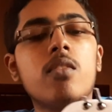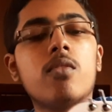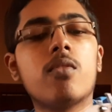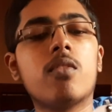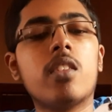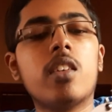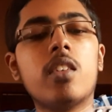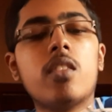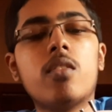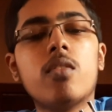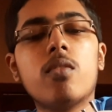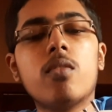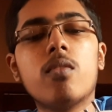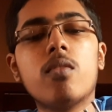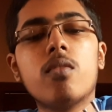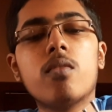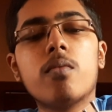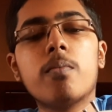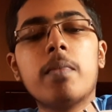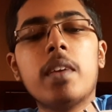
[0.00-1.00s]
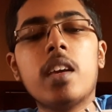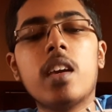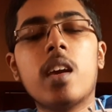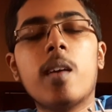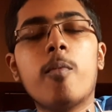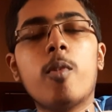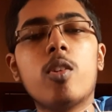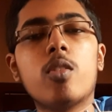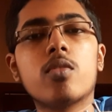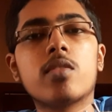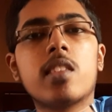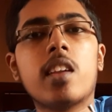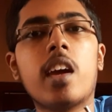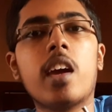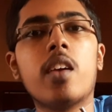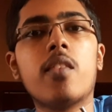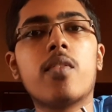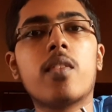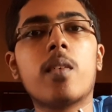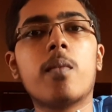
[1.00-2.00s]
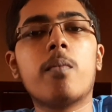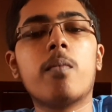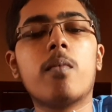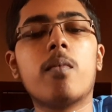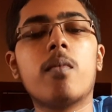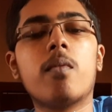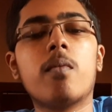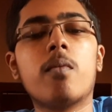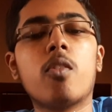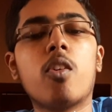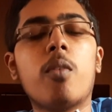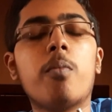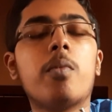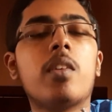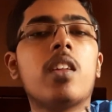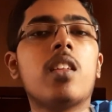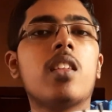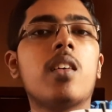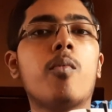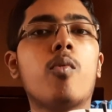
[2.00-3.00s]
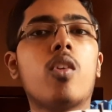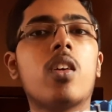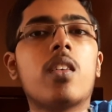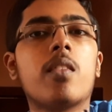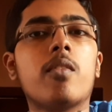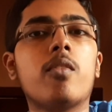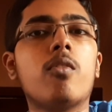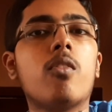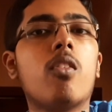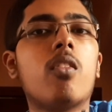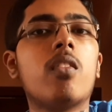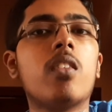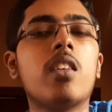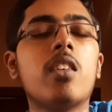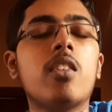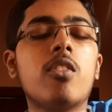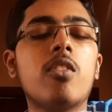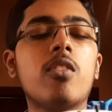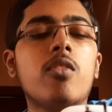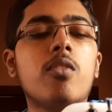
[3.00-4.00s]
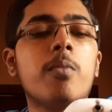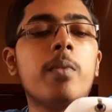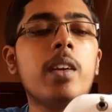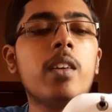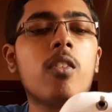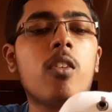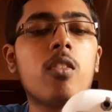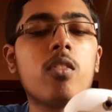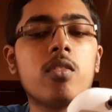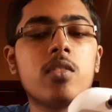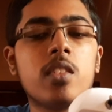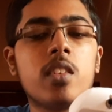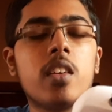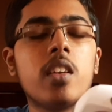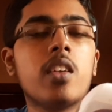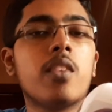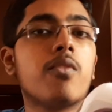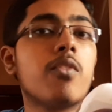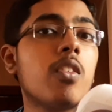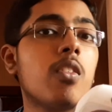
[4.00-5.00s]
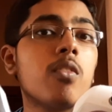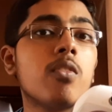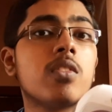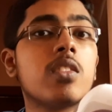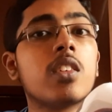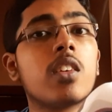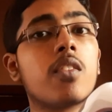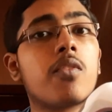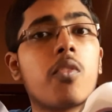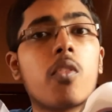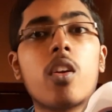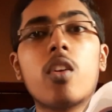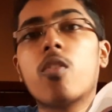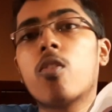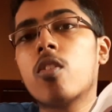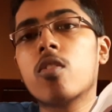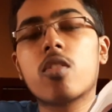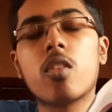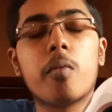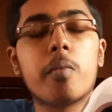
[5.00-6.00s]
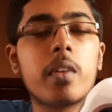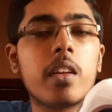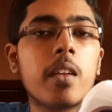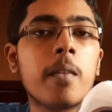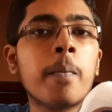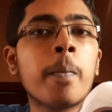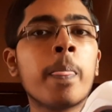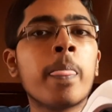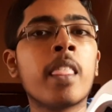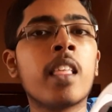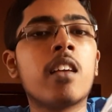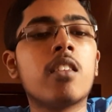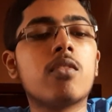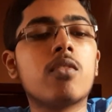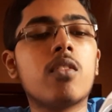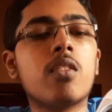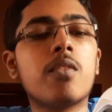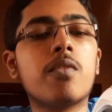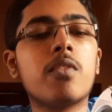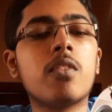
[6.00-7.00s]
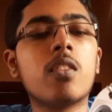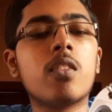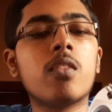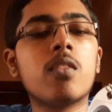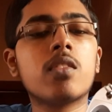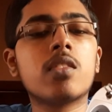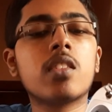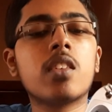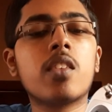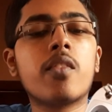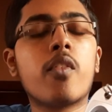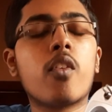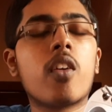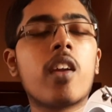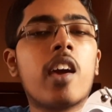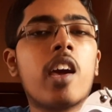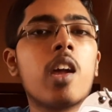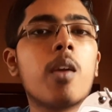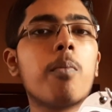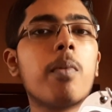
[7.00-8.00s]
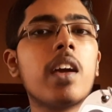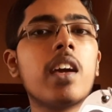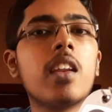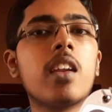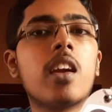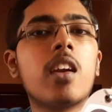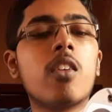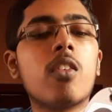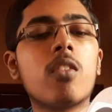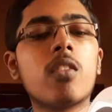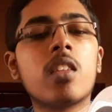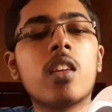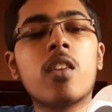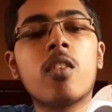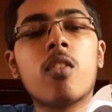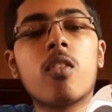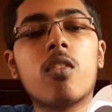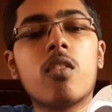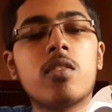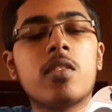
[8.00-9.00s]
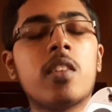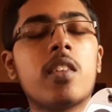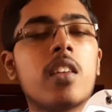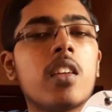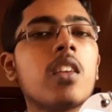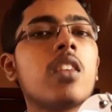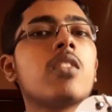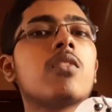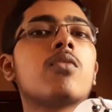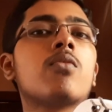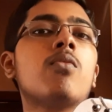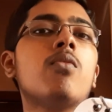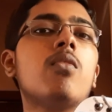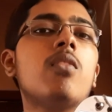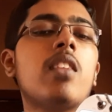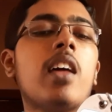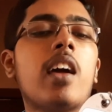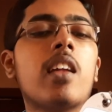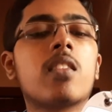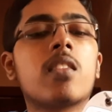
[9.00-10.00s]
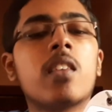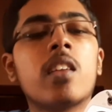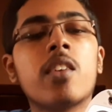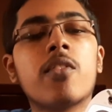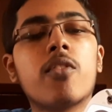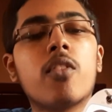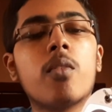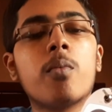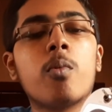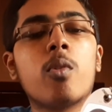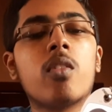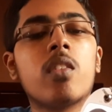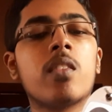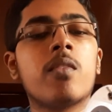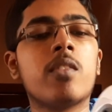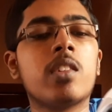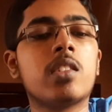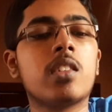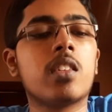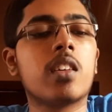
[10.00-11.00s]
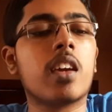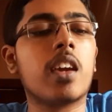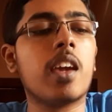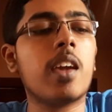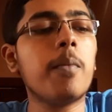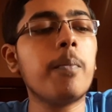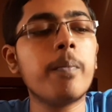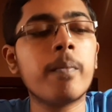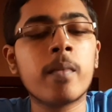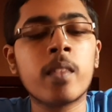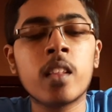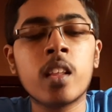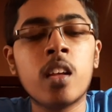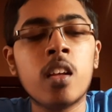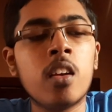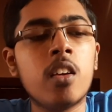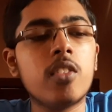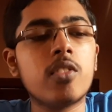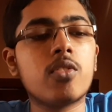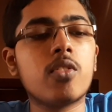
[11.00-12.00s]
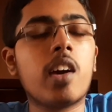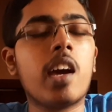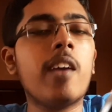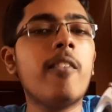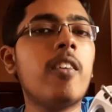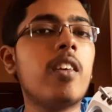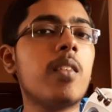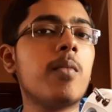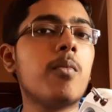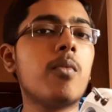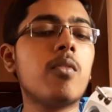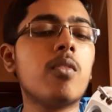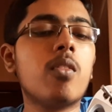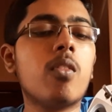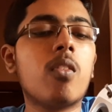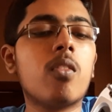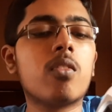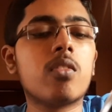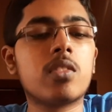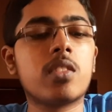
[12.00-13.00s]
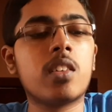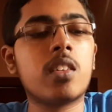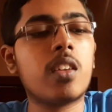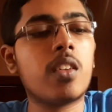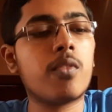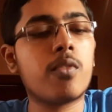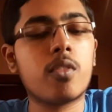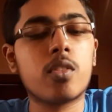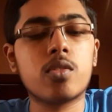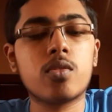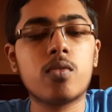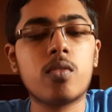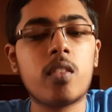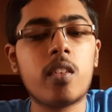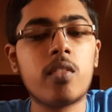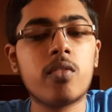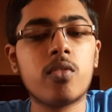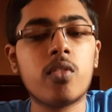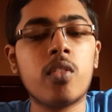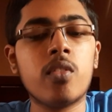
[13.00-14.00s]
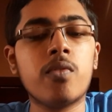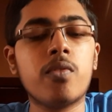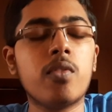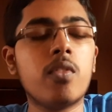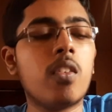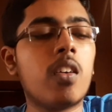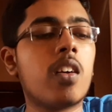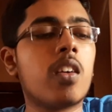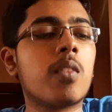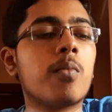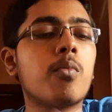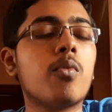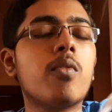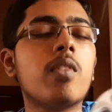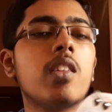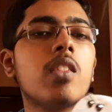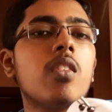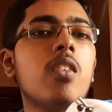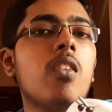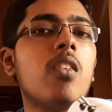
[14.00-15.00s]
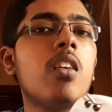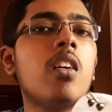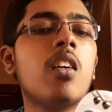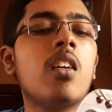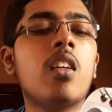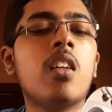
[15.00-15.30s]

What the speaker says: You need to be able to slide from top till the bottom. You don't it to be auto centering if you are using it for a quadcopter. So if you are using it for airplane and all, then auto centering is good. That's the default mode in which it came. So I will remove the auto center for sure. So if you are removing the